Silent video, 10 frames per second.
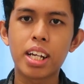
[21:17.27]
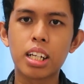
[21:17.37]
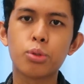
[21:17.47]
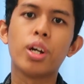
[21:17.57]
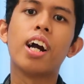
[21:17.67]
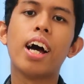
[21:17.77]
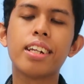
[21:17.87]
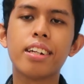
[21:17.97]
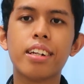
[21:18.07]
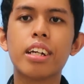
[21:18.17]
because we are
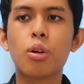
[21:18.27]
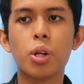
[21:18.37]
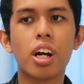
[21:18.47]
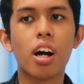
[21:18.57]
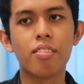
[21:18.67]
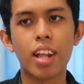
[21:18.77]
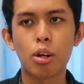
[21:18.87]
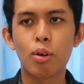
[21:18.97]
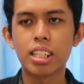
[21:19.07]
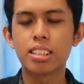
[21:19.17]
under the Kuliah of
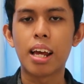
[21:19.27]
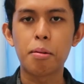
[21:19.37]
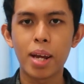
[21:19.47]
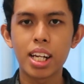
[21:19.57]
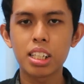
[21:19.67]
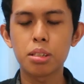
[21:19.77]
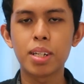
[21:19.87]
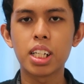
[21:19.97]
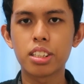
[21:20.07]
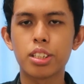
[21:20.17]
Languages and
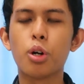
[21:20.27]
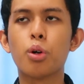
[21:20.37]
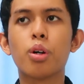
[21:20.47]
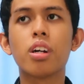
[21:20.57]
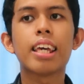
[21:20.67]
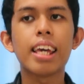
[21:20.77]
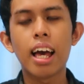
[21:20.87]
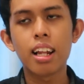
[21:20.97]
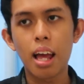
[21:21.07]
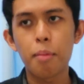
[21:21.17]
Management, so
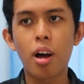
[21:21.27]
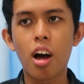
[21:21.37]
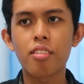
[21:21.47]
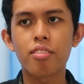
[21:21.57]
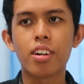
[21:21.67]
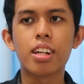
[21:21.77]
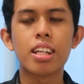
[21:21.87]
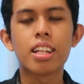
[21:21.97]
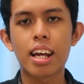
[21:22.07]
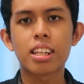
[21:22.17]
KLM offer
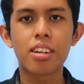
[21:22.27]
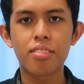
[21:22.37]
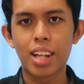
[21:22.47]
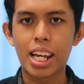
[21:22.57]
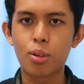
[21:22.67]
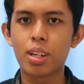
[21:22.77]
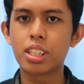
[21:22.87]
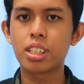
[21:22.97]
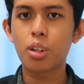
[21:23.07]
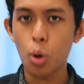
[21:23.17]
elective
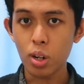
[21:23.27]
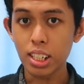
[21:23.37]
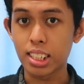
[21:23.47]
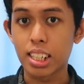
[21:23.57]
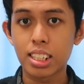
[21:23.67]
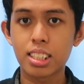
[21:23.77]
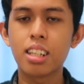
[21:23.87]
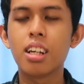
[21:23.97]
language courses.